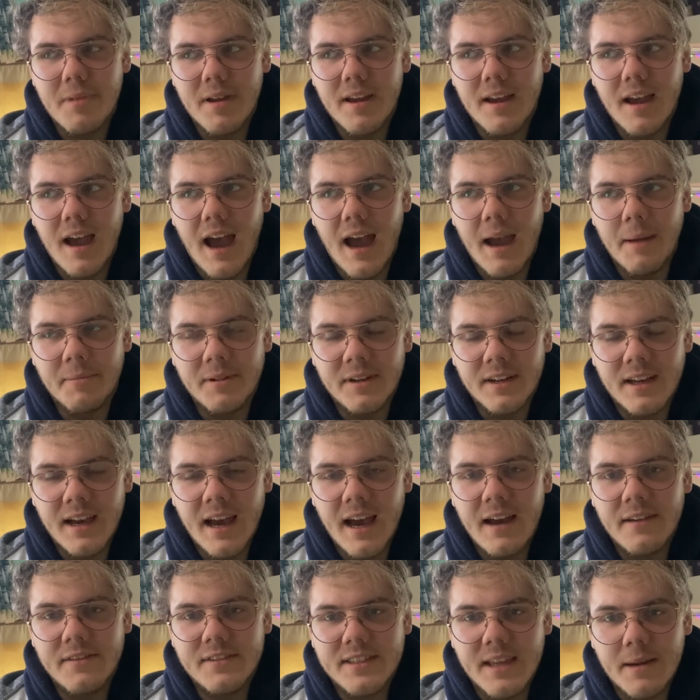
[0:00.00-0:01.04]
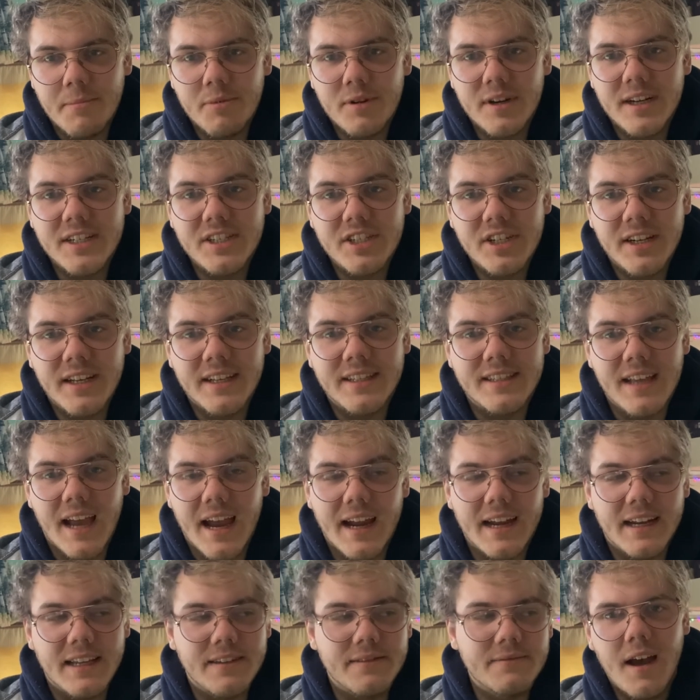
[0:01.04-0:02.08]
I'm gonna have separation
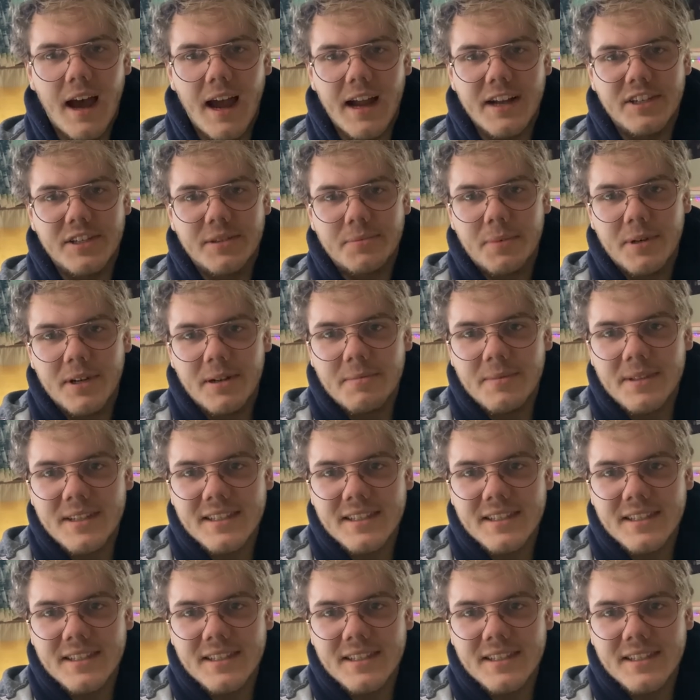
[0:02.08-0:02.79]
anxiety. I just put up these